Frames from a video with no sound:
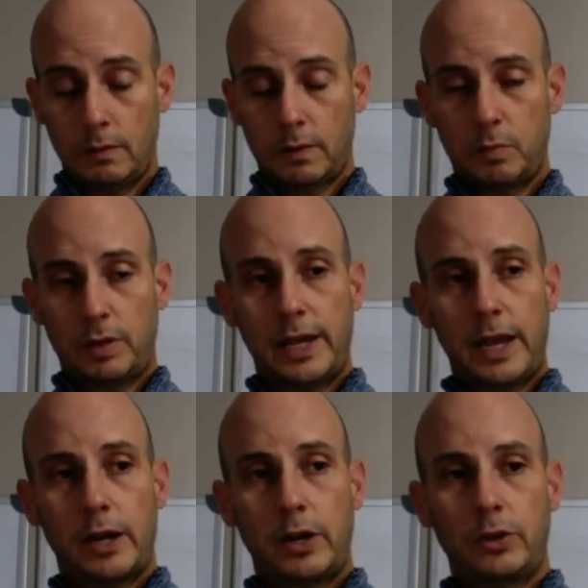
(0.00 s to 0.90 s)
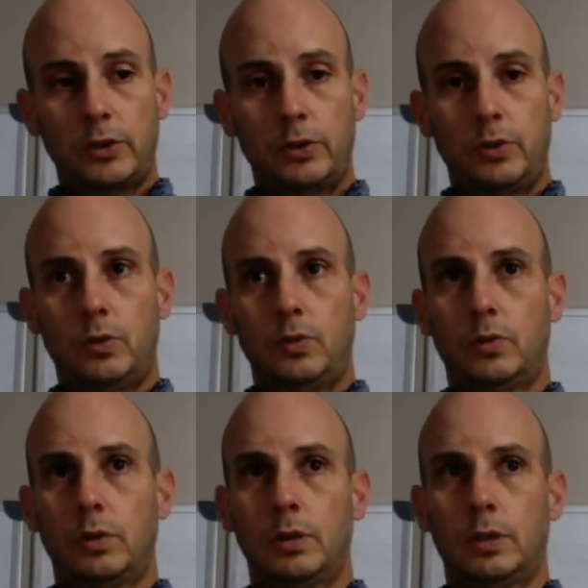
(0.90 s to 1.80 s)
from player
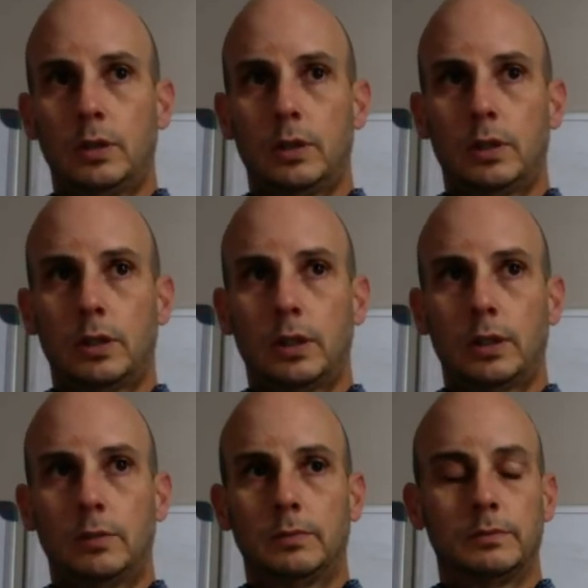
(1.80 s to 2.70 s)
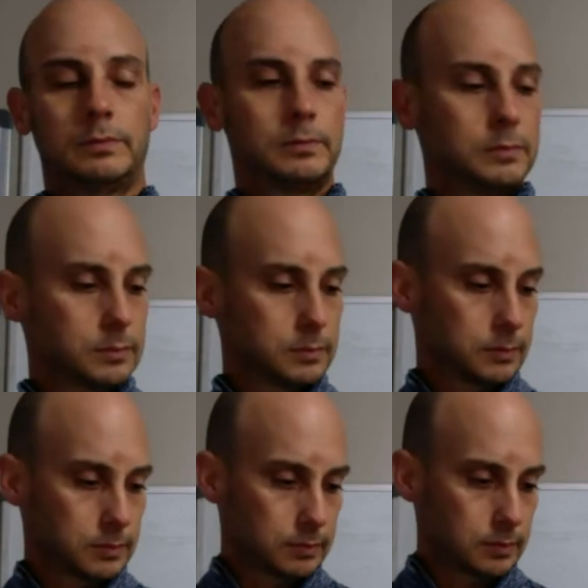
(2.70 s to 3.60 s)
to um,
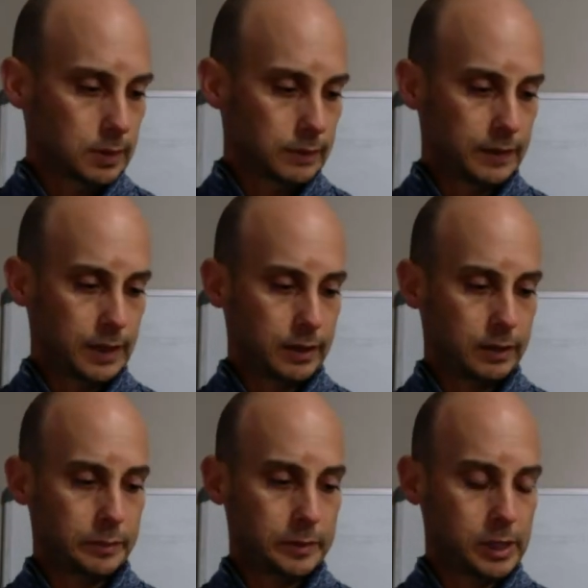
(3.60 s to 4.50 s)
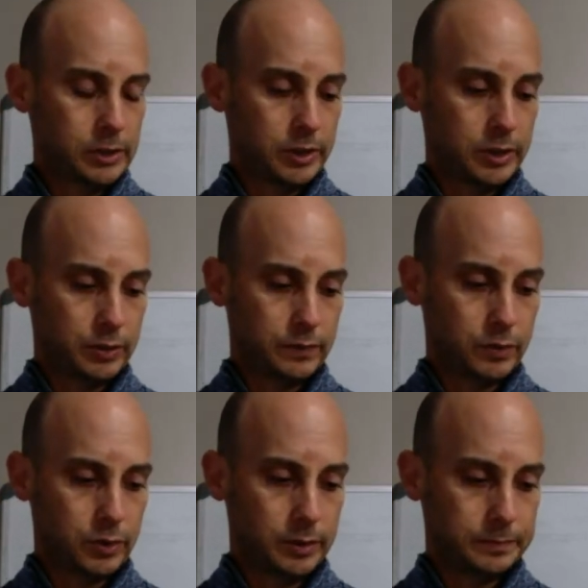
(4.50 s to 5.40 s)
I forget the terminology I use
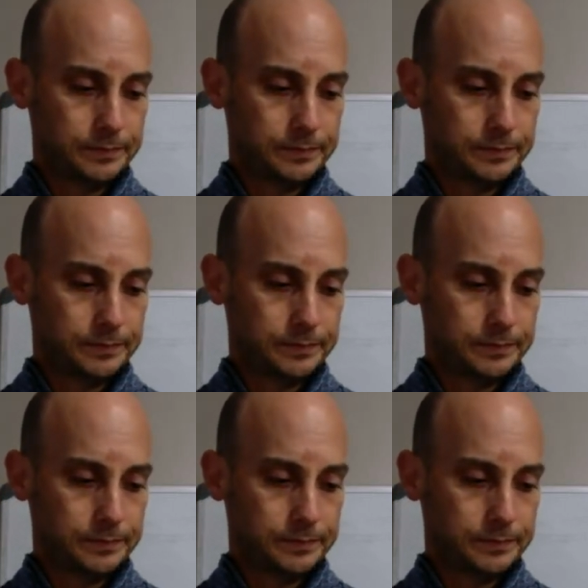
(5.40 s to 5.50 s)
for it